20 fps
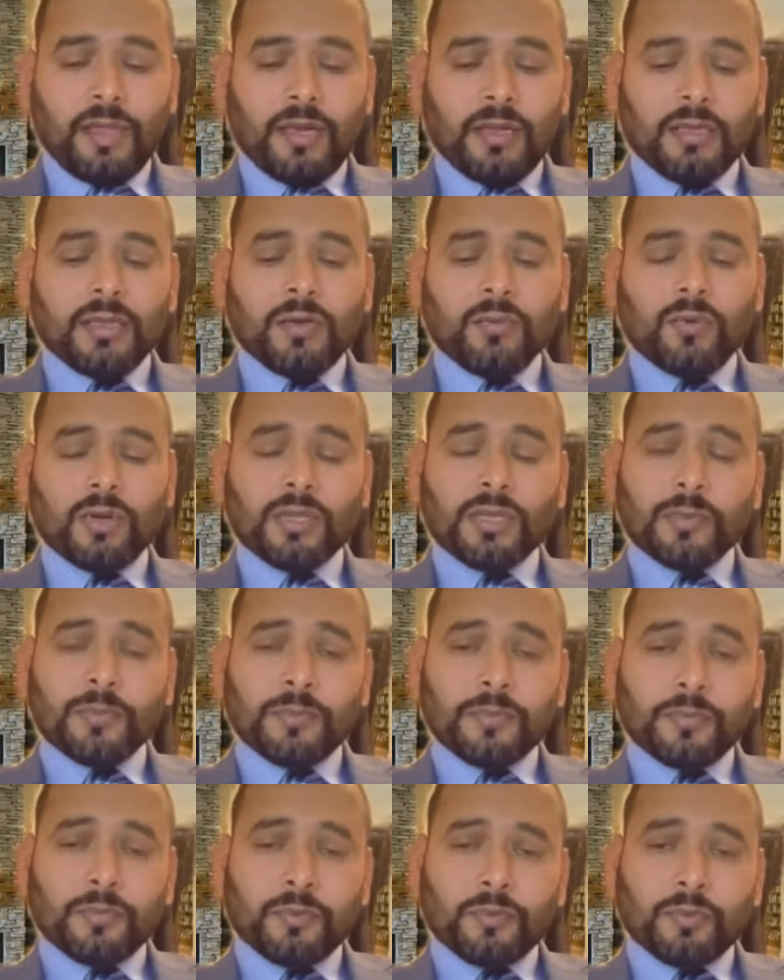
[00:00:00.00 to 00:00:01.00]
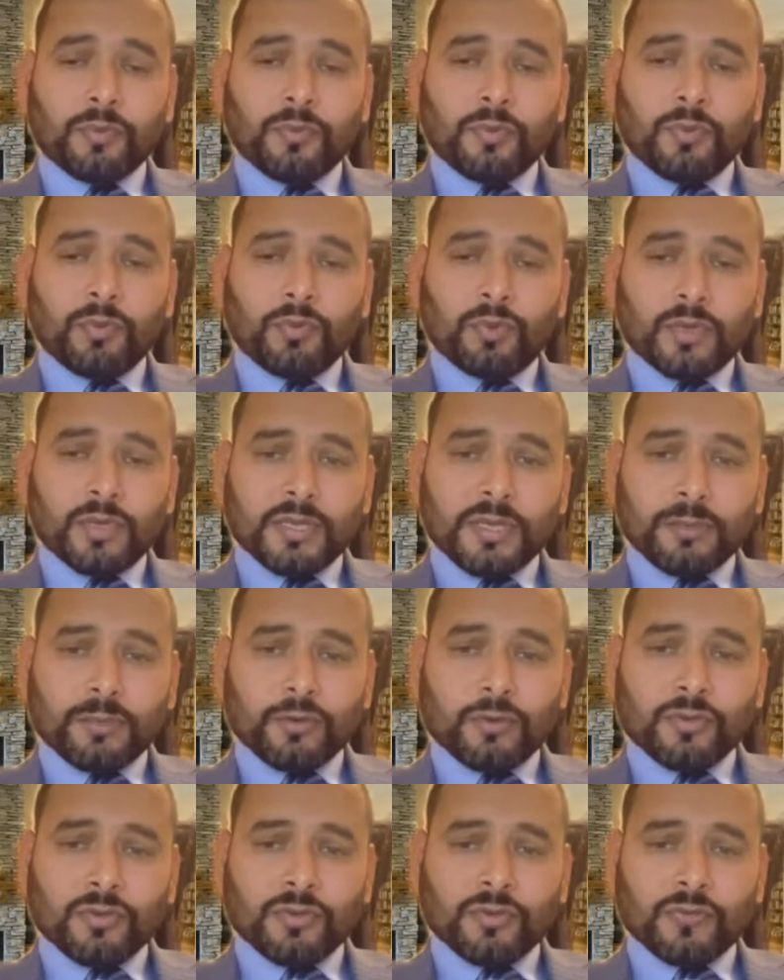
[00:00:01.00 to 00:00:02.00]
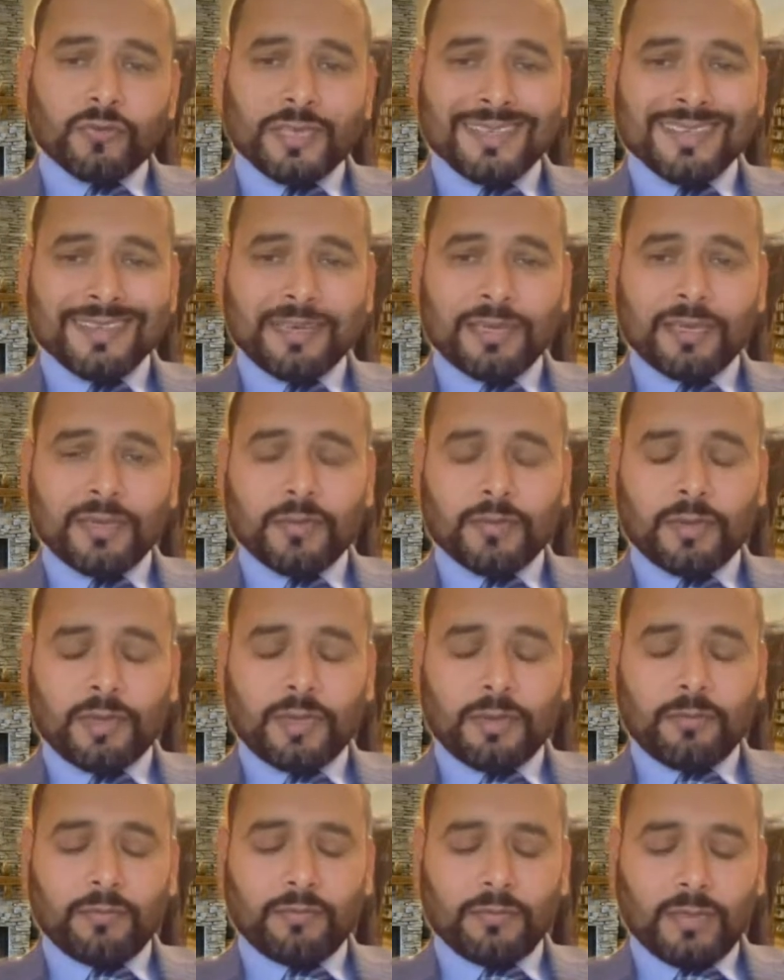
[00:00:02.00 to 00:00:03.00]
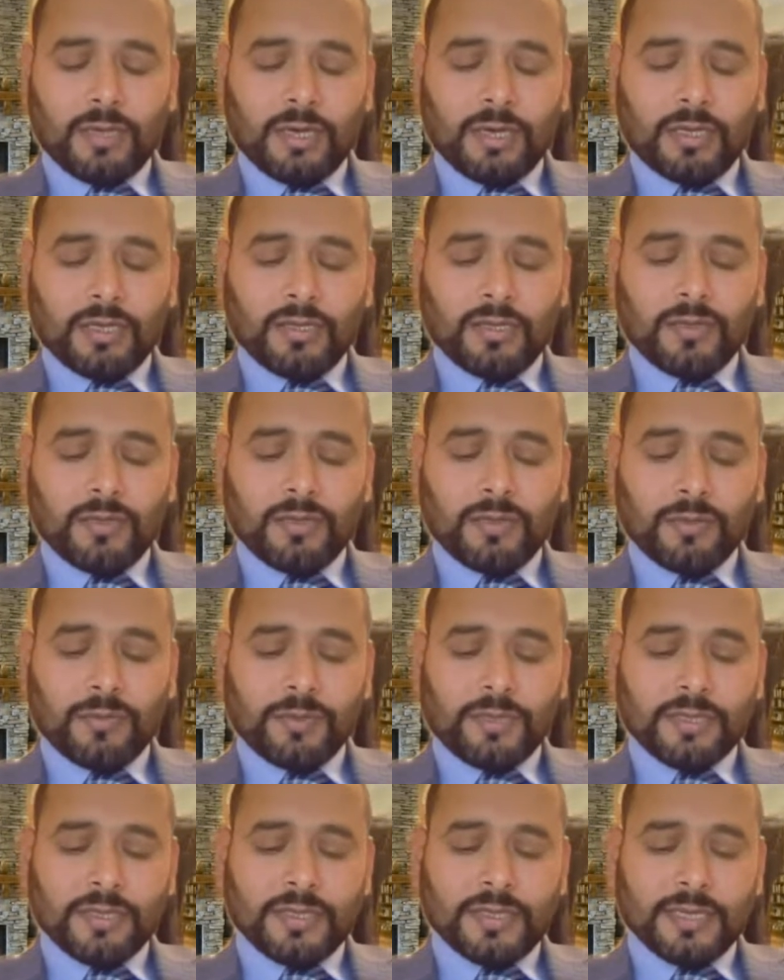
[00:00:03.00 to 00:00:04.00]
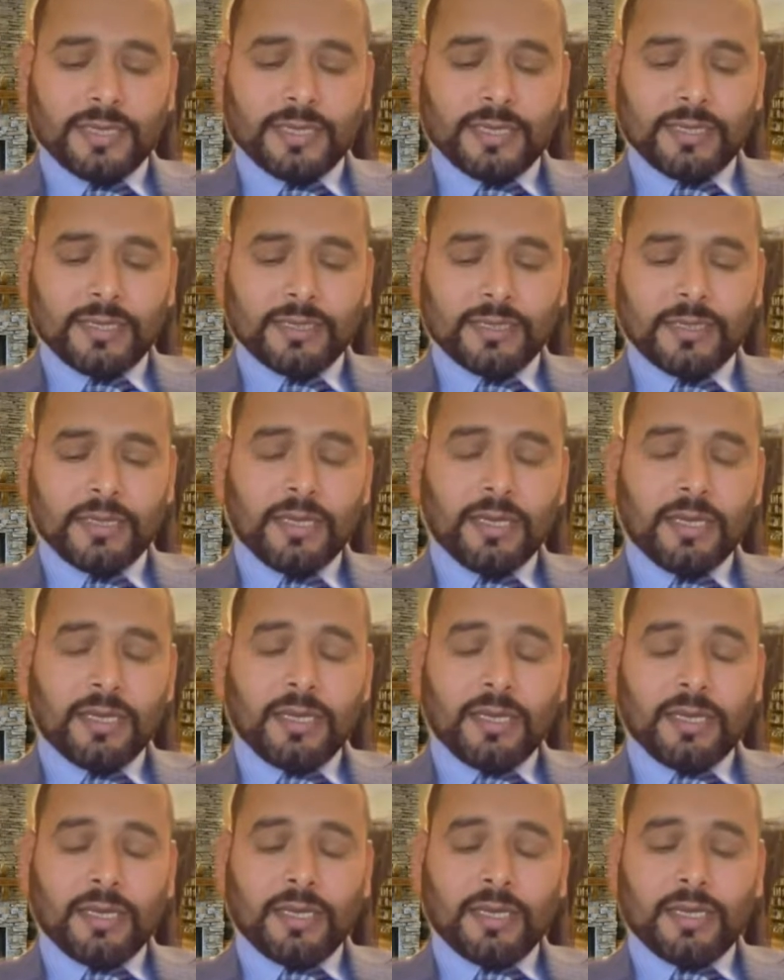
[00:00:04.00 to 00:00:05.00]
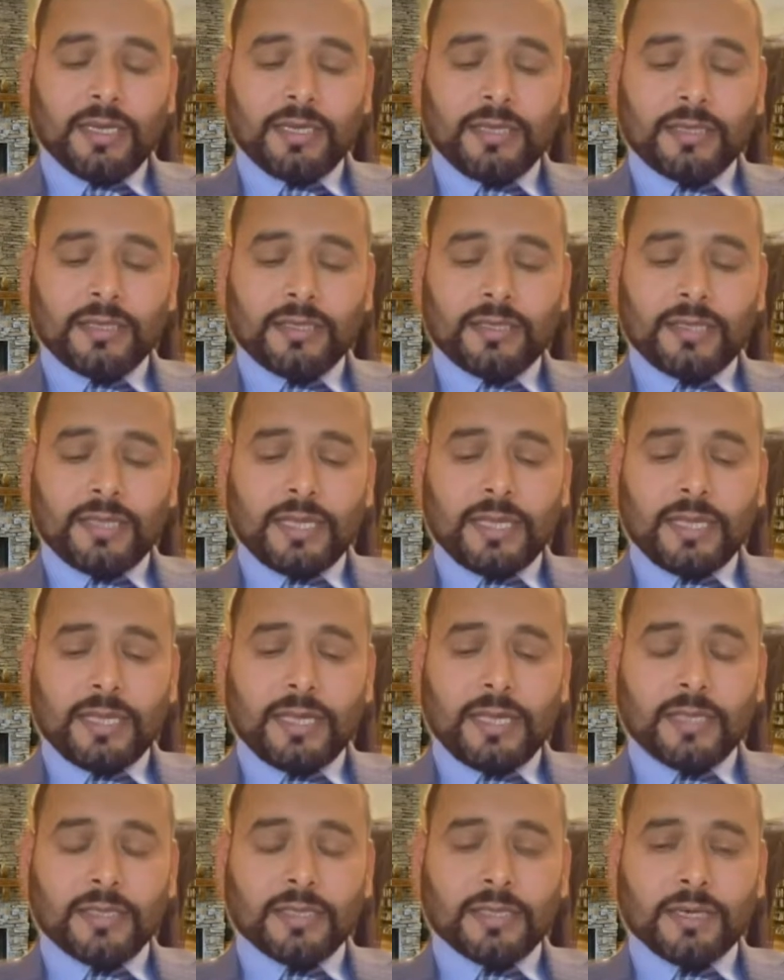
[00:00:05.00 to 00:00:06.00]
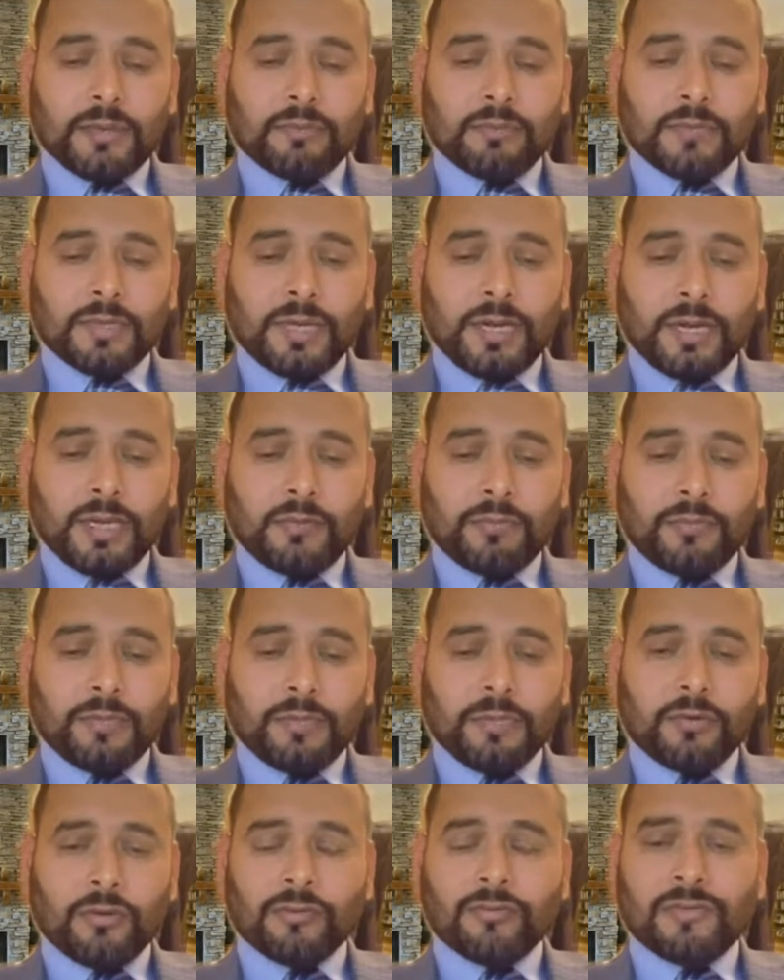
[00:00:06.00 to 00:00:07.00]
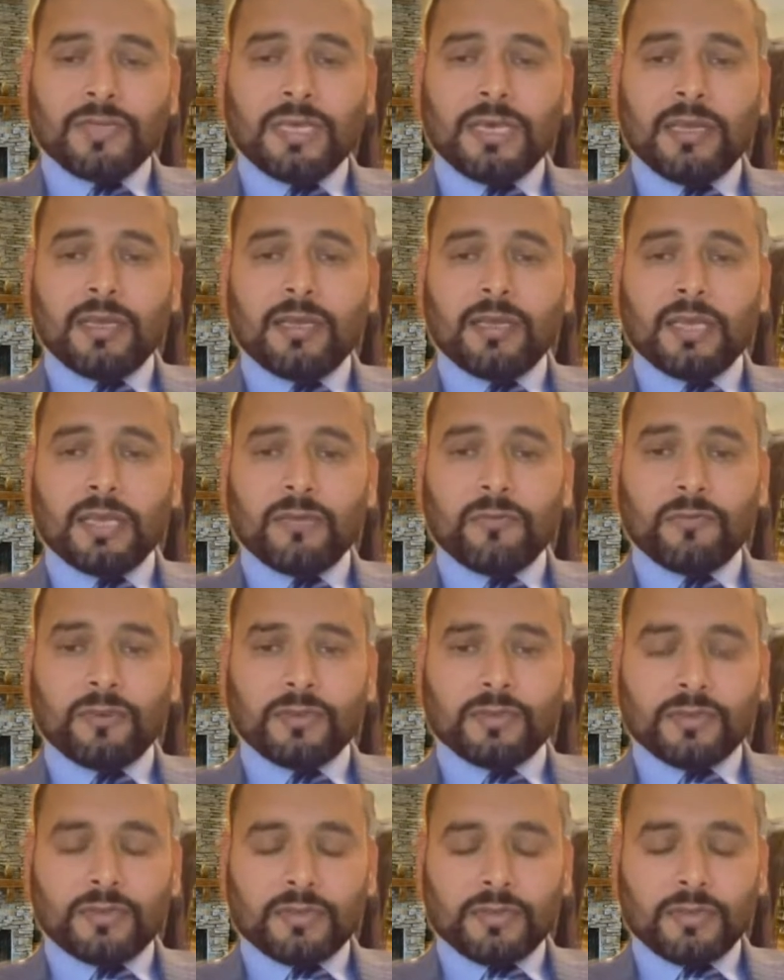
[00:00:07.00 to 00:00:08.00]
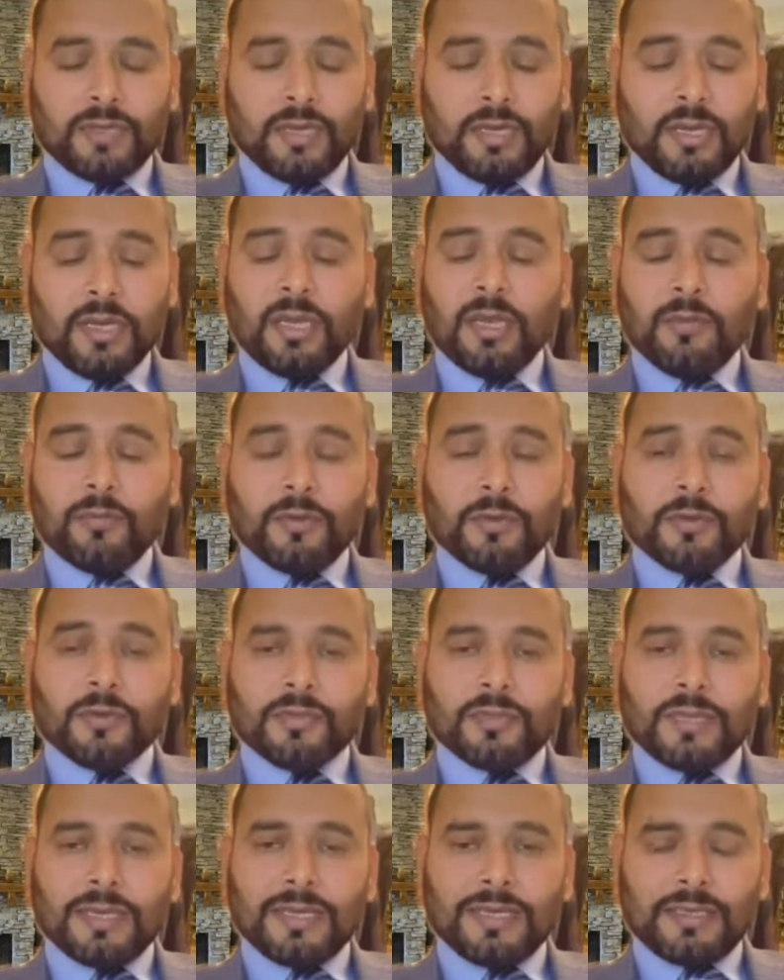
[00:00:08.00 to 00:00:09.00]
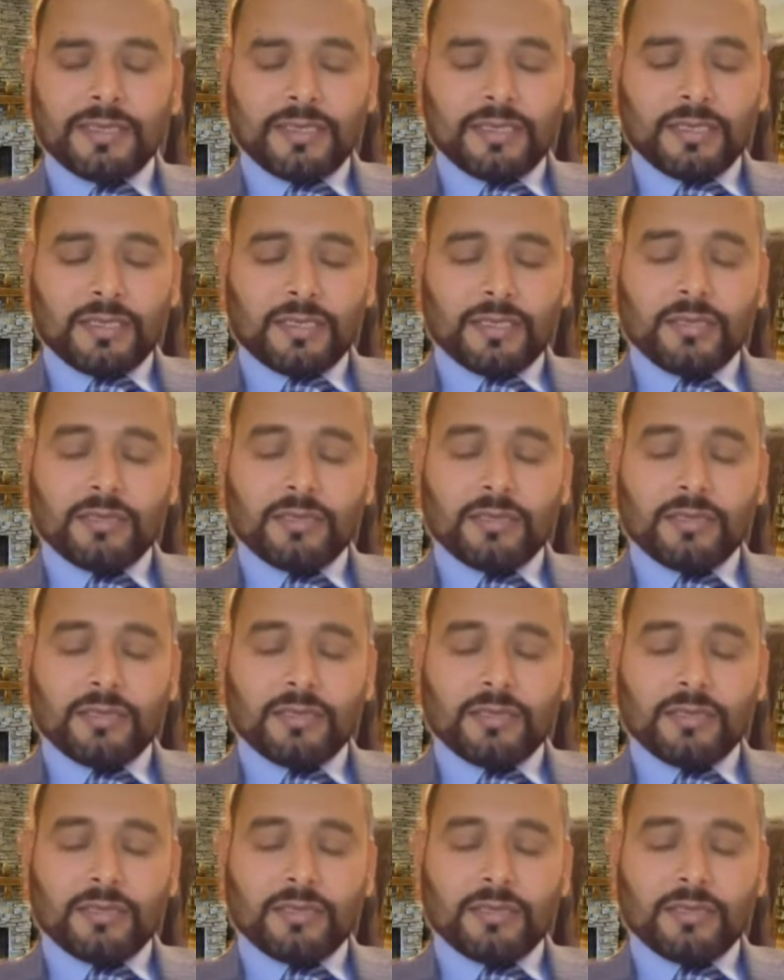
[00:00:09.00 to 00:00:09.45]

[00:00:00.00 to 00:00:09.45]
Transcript: Now, what the most of the asylum claim do a mistake is they sometime, because they are nervous, because they didn't